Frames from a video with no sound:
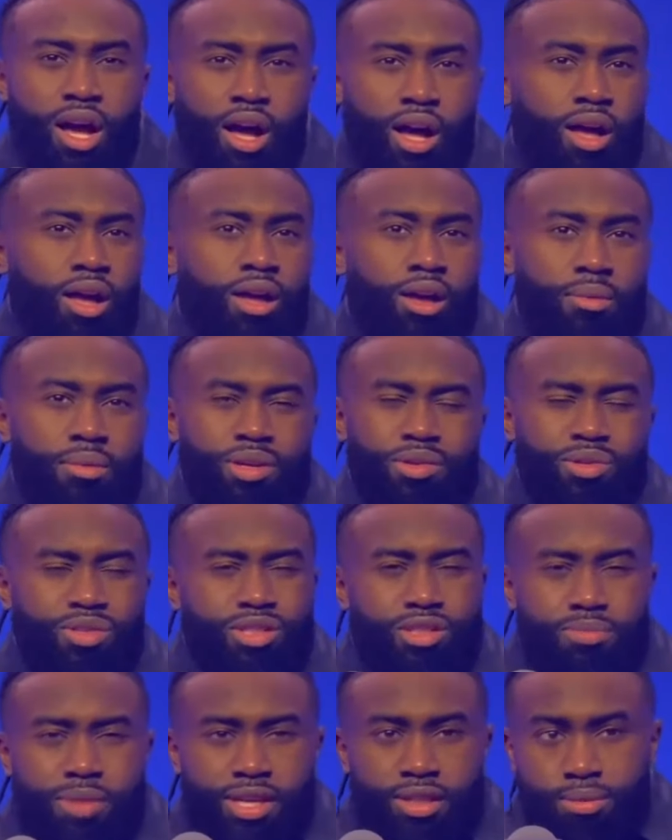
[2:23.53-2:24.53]
Um, he was
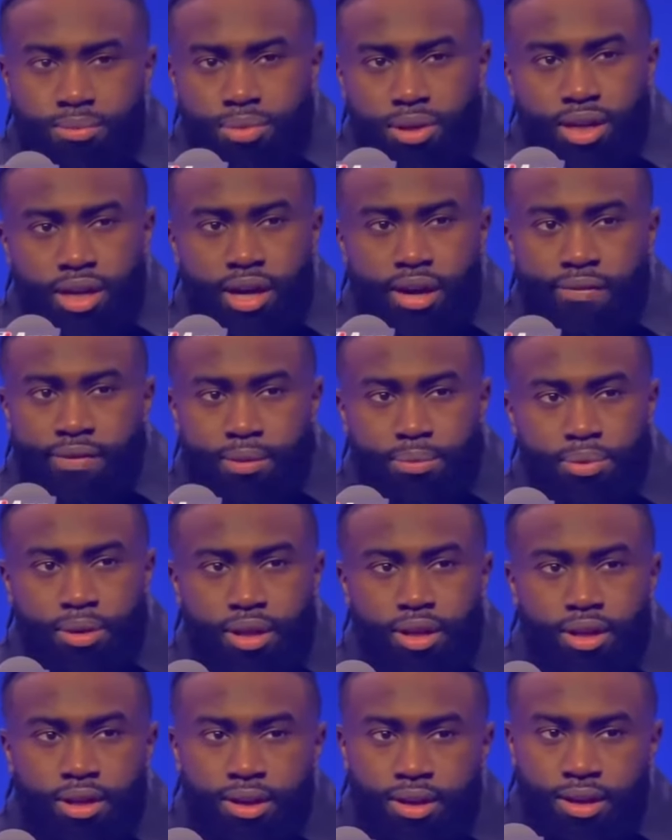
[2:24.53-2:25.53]
just making play after
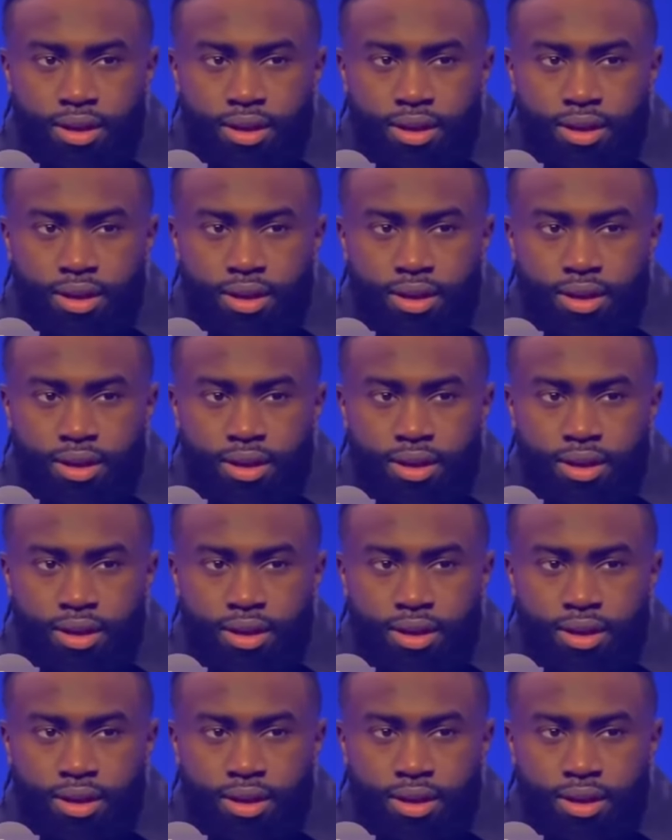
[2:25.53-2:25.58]
play,